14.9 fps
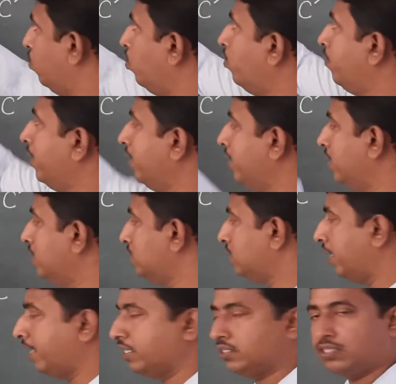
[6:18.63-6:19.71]
O minus
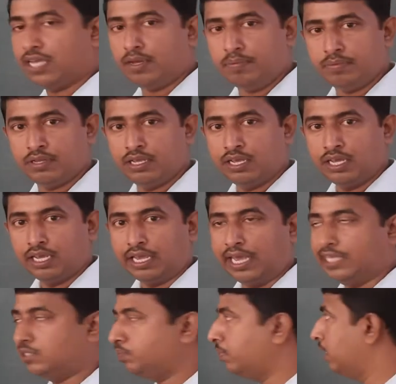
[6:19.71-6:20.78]
takes up
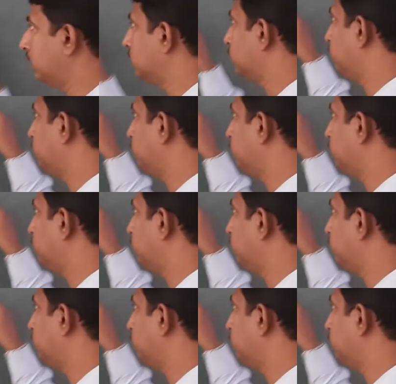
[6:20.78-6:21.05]
H plus,